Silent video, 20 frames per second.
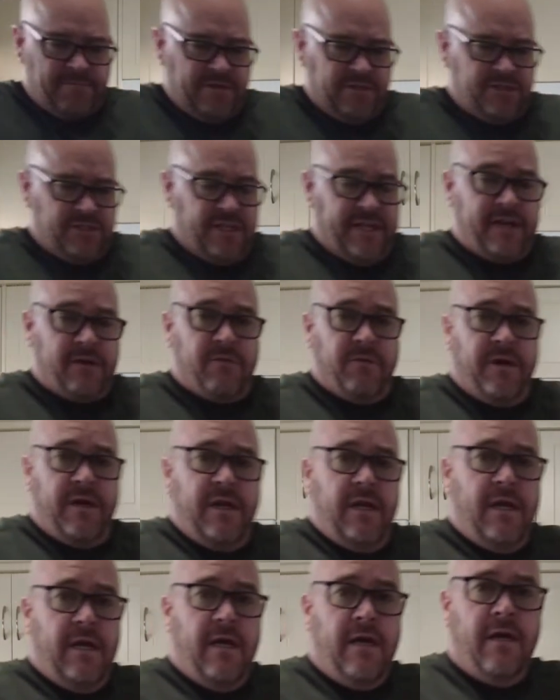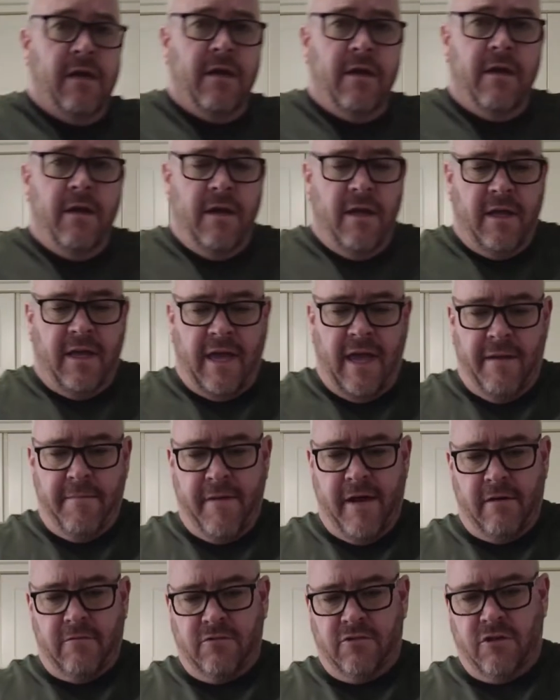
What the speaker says: much liquid came out,